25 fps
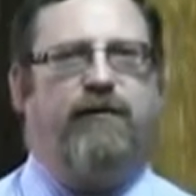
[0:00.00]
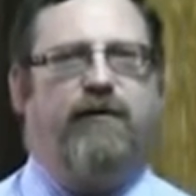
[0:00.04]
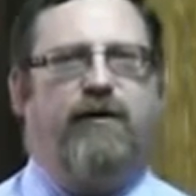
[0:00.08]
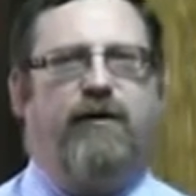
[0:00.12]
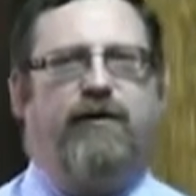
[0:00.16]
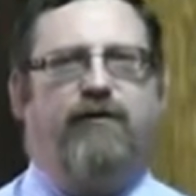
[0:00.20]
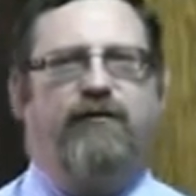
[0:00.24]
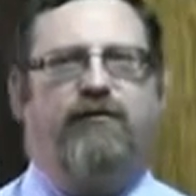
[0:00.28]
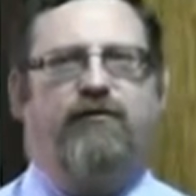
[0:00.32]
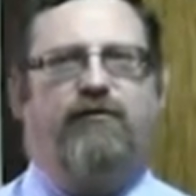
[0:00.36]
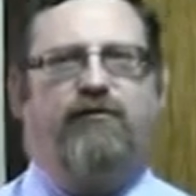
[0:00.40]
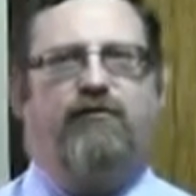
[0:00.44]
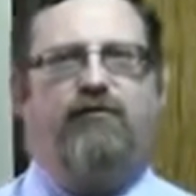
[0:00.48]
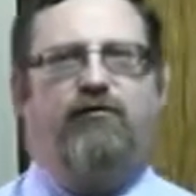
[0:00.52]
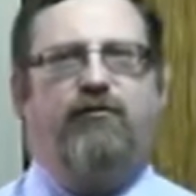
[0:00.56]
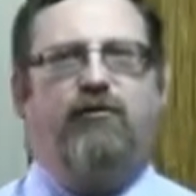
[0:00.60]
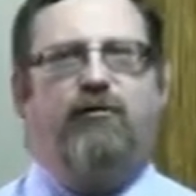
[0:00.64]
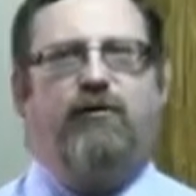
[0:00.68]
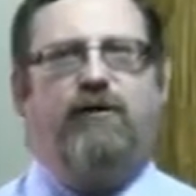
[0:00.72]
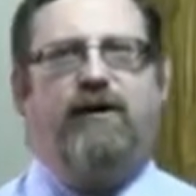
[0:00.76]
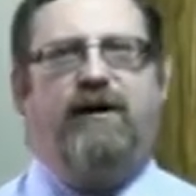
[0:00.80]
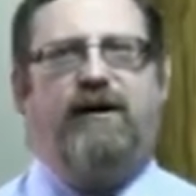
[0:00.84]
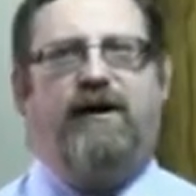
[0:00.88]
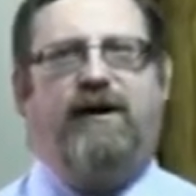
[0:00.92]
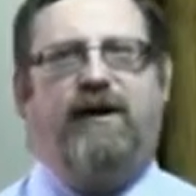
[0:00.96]
on those
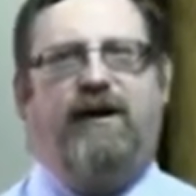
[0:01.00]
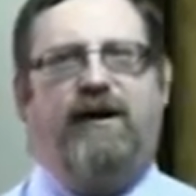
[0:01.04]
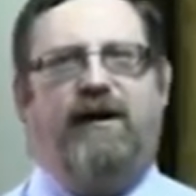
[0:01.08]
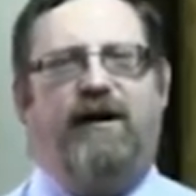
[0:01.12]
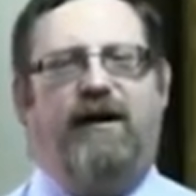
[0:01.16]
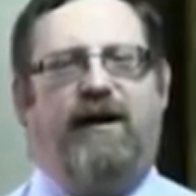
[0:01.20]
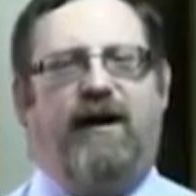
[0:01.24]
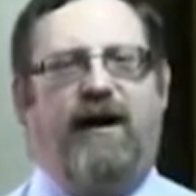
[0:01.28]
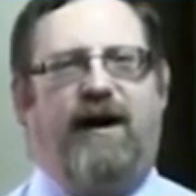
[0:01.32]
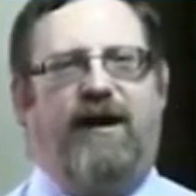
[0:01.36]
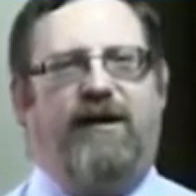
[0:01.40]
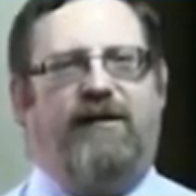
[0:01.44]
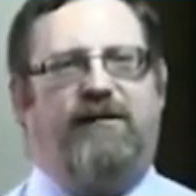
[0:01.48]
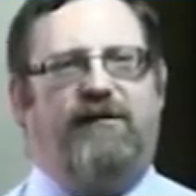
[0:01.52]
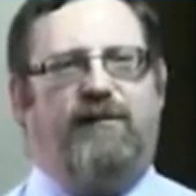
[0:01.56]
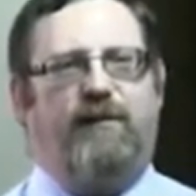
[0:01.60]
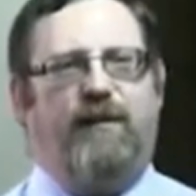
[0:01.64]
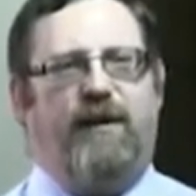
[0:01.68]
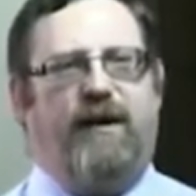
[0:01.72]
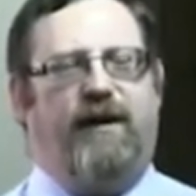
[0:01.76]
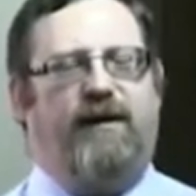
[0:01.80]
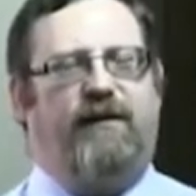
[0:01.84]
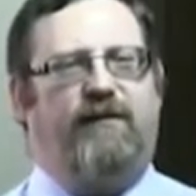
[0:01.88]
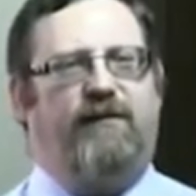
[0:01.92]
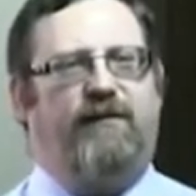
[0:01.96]
two key
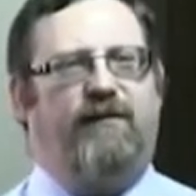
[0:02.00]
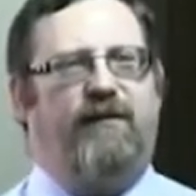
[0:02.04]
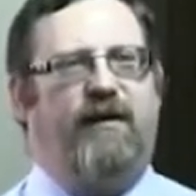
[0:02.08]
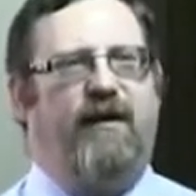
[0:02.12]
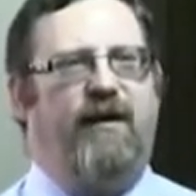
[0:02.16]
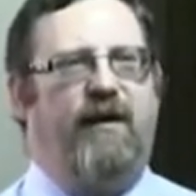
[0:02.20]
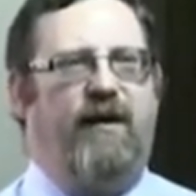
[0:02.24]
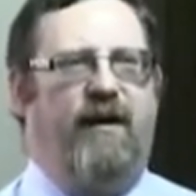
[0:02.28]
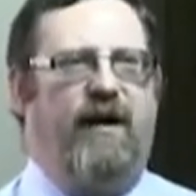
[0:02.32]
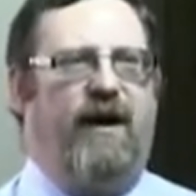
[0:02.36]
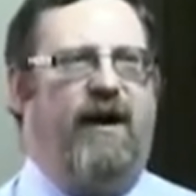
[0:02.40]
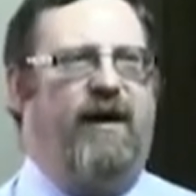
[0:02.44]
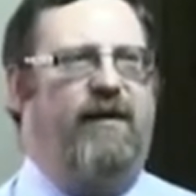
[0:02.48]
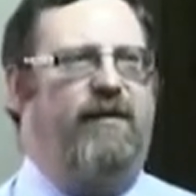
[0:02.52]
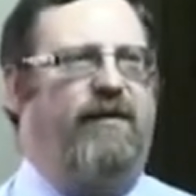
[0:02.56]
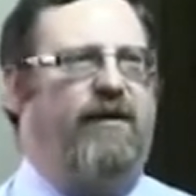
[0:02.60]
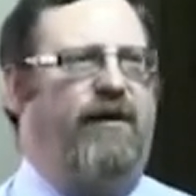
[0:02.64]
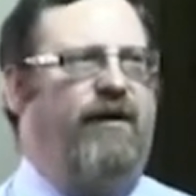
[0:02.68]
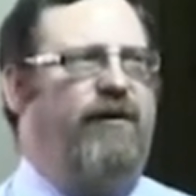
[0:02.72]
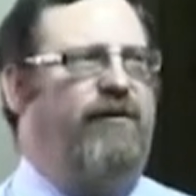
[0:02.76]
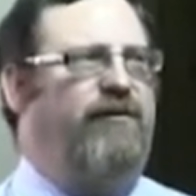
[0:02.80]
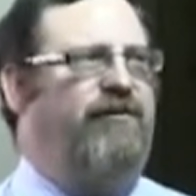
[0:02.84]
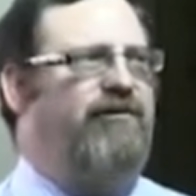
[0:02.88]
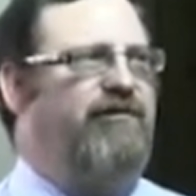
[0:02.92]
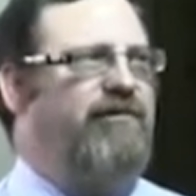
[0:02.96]
aspects, and
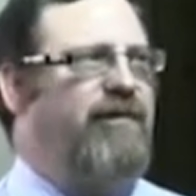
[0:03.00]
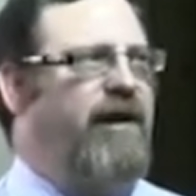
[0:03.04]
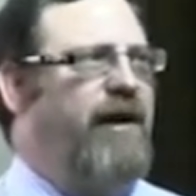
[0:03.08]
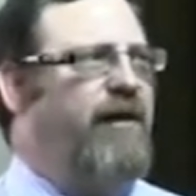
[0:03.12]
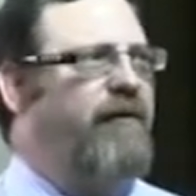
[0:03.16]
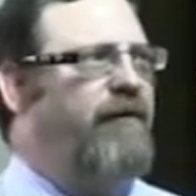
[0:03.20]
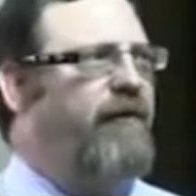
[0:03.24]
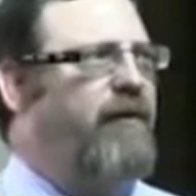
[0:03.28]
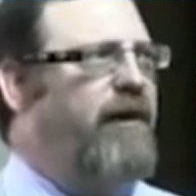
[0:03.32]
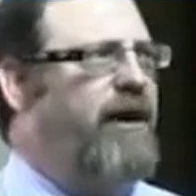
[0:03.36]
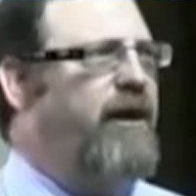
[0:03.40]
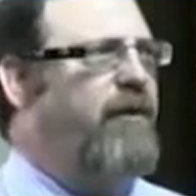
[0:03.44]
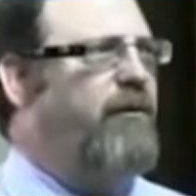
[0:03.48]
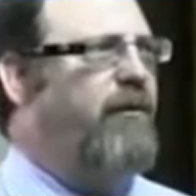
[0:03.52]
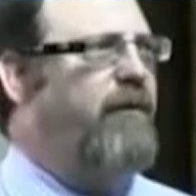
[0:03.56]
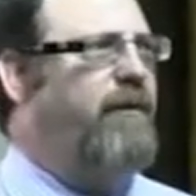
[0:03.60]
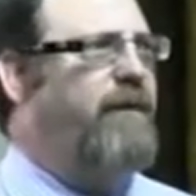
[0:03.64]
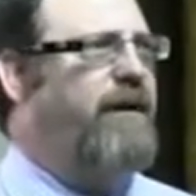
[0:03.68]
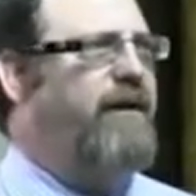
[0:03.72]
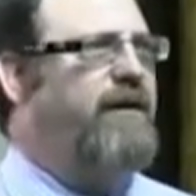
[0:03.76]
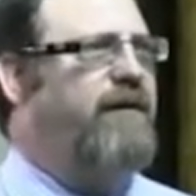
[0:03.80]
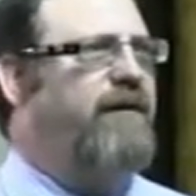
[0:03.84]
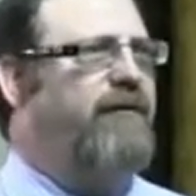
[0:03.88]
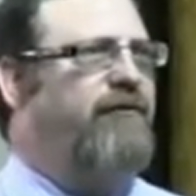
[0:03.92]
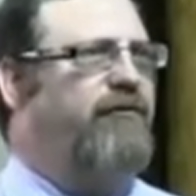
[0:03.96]
those generally will
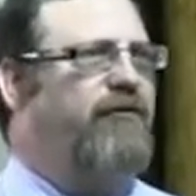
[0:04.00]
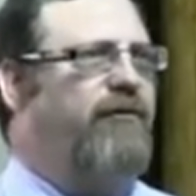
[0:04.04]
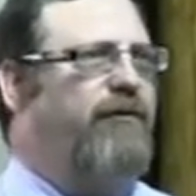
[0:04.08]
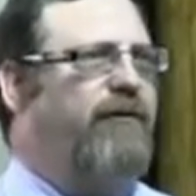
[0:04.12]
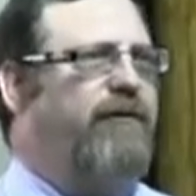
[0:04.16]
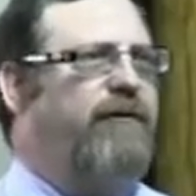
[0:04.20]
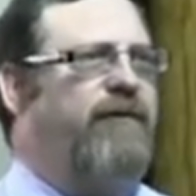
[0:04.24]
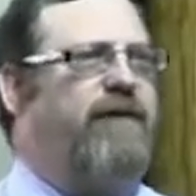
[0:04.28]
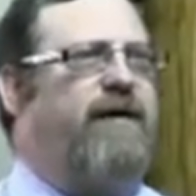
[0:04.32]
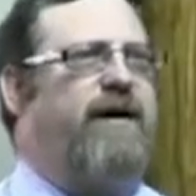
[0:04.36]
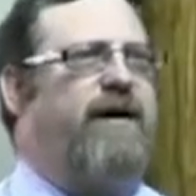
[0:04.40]
be the two